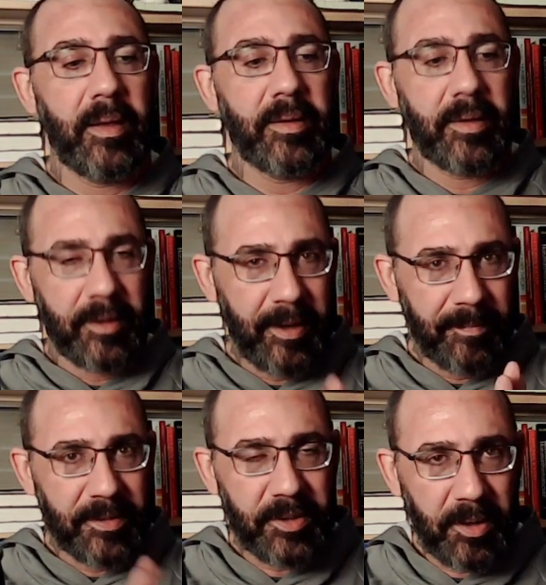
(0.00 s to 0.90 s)
Okay,
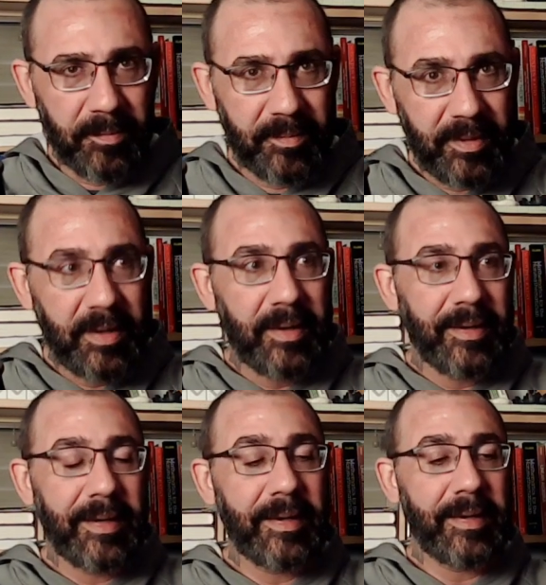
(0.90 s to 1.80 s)
so
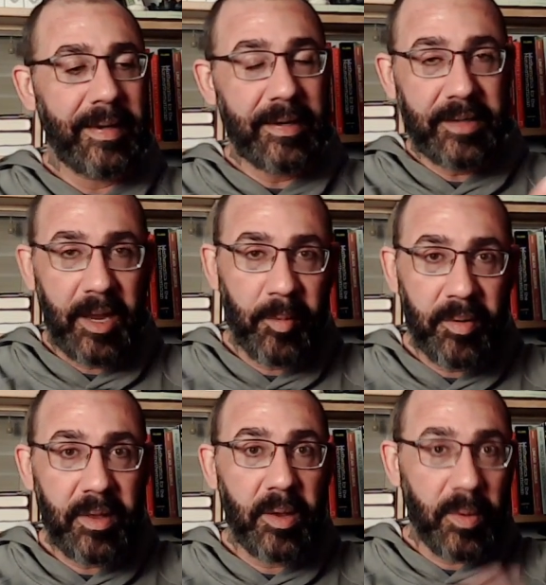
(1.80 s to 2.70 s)
get a timer
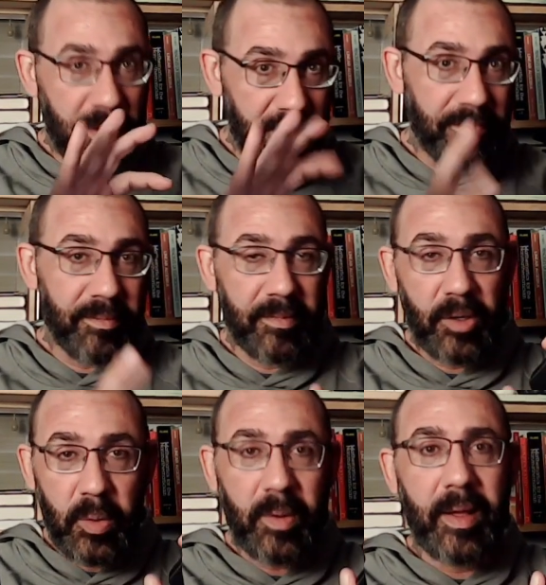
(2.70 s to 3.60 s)
that you can
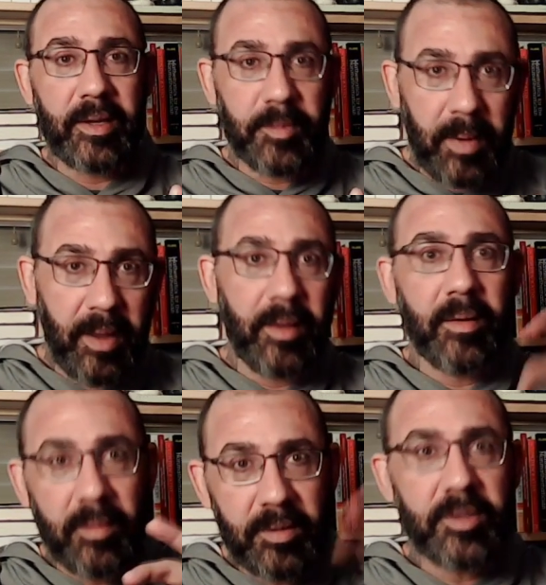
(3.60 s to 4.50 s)
utilize by
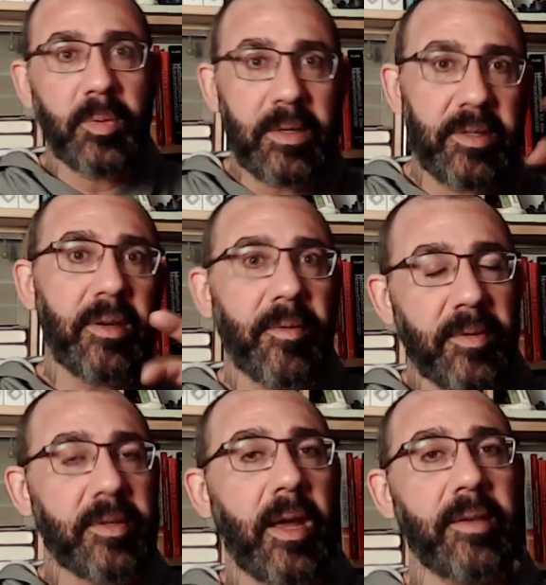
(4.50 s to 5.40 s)
switching different
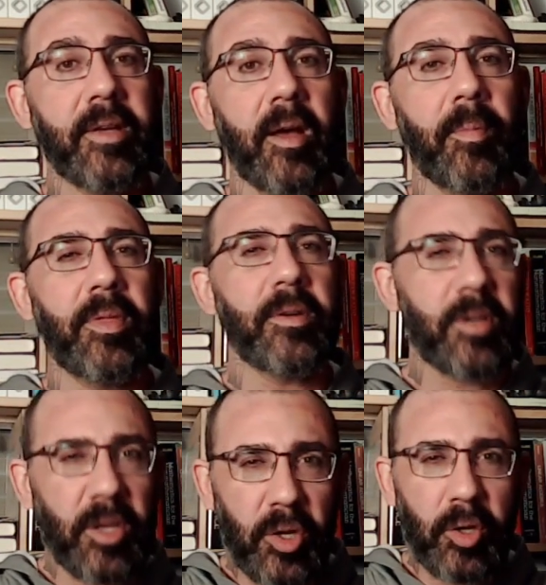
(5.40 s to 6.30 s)
sides up. There's
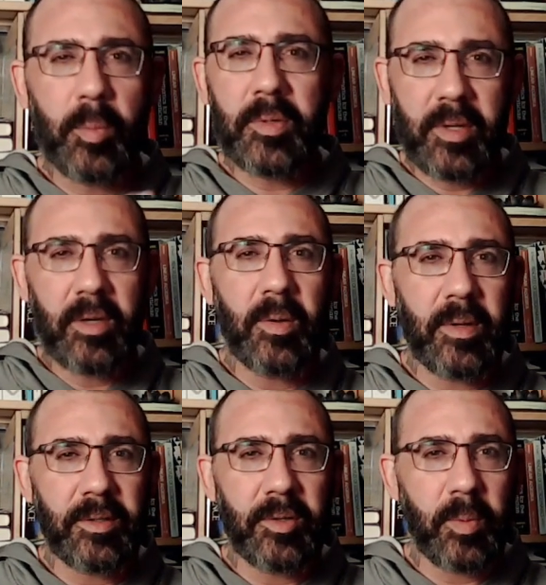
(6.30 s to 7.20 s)
cubes that do
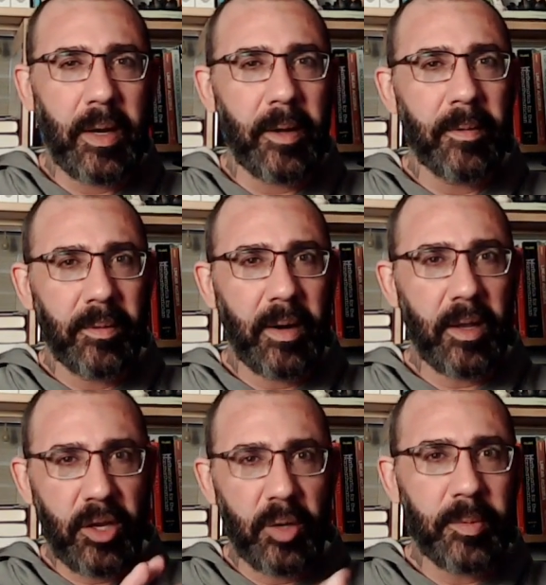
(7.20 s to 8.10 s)
this as well, right?
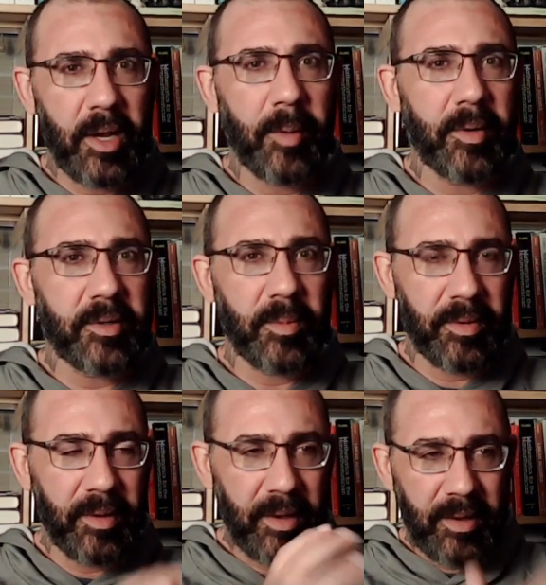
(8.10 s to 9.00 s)
Cube timers with,
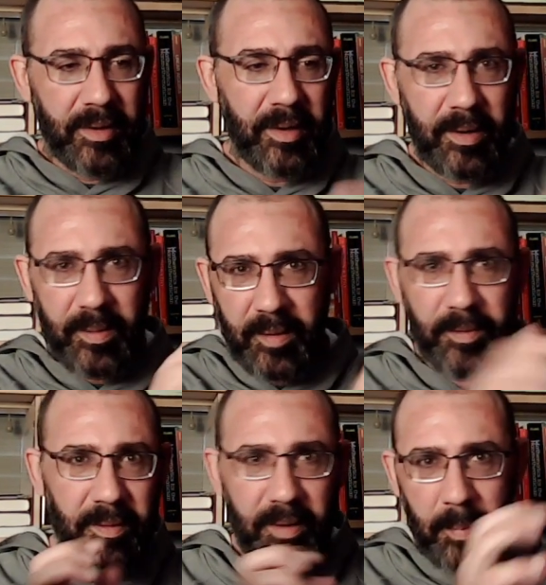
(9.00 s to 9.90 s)
a
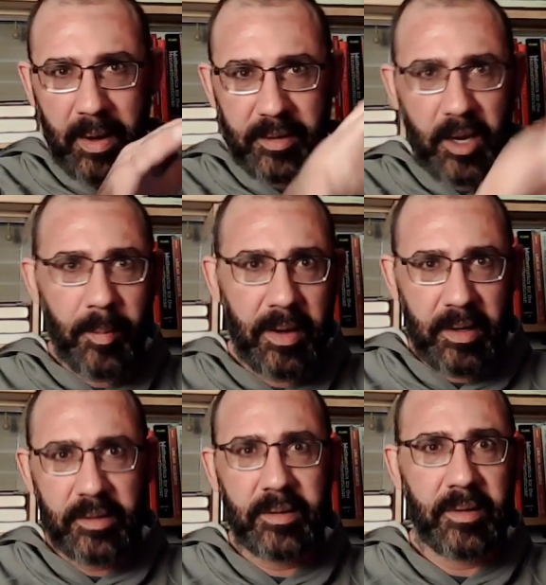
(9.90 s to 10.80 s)
different amount of time on
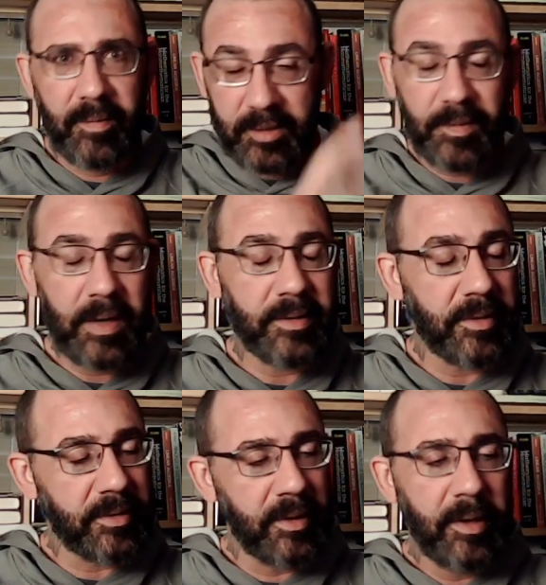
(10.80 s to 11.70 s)
each of the spaces.